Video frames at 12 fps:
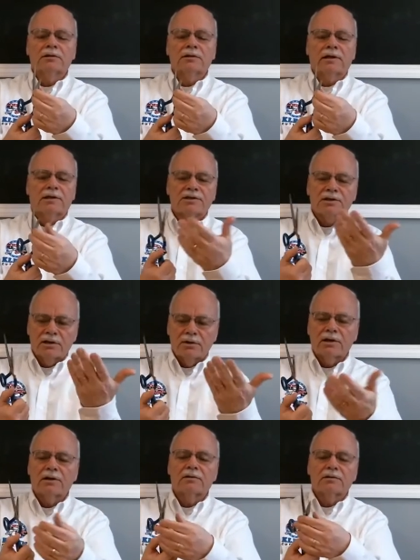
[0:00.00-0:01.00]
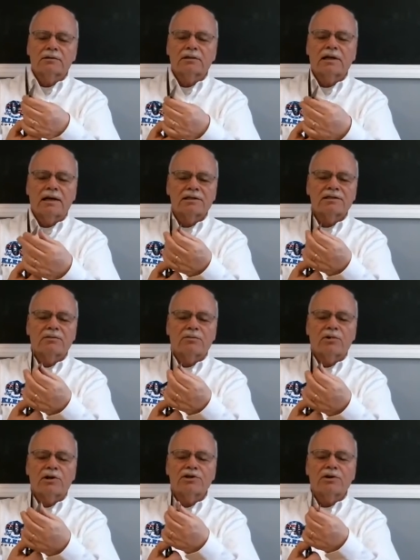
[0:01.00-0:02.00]
like I say, you get constant
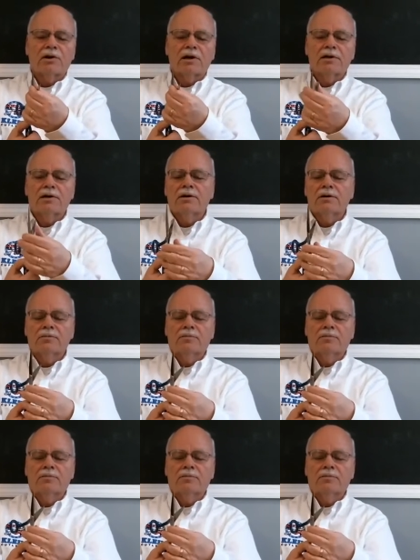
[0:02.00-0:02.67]
pressure on here.